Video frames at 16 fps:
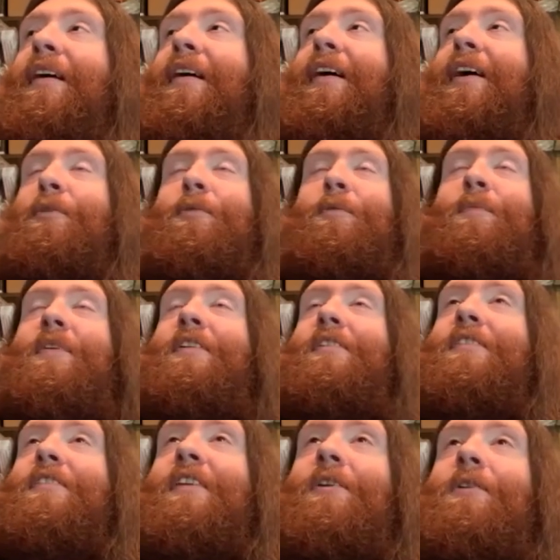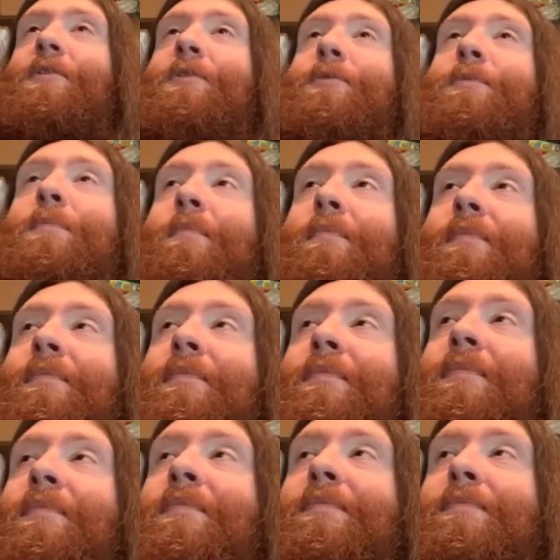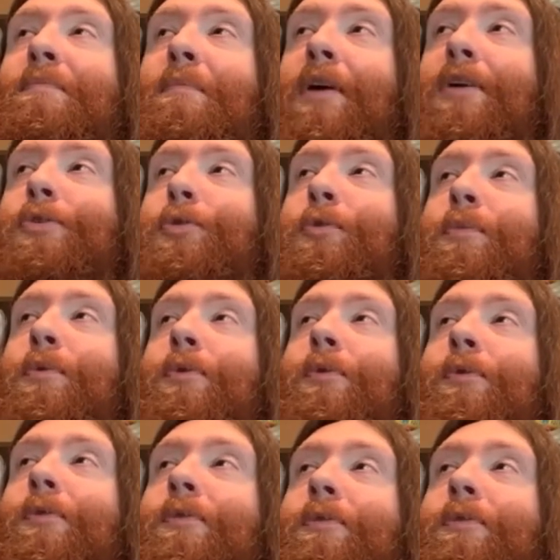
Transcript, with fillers: it would be so miserable.